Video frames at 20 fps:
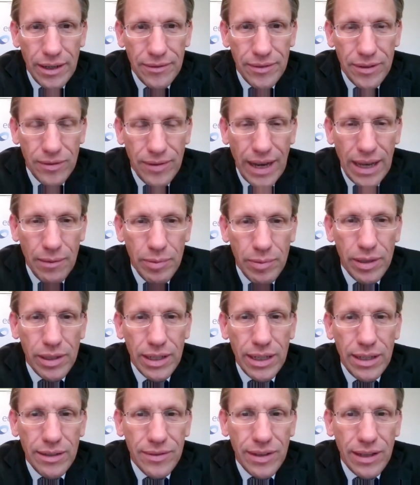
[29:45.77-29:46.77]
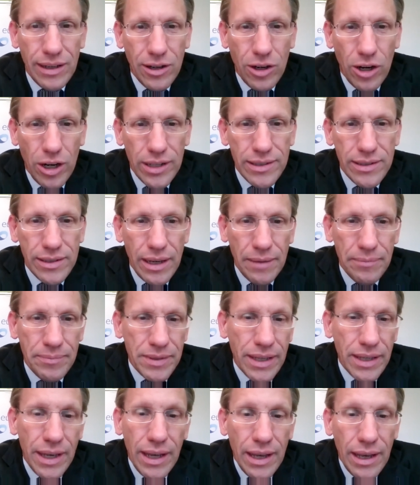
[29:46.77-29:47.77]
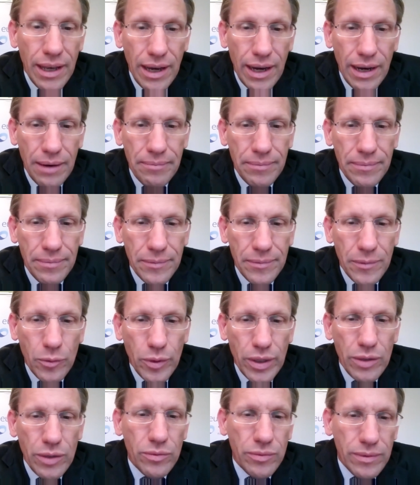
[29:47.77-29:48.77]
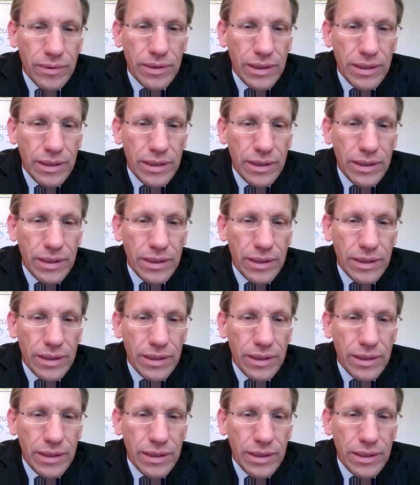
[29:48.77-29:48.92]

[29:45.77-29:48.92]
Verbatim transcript: of the viability of the concept. Um, when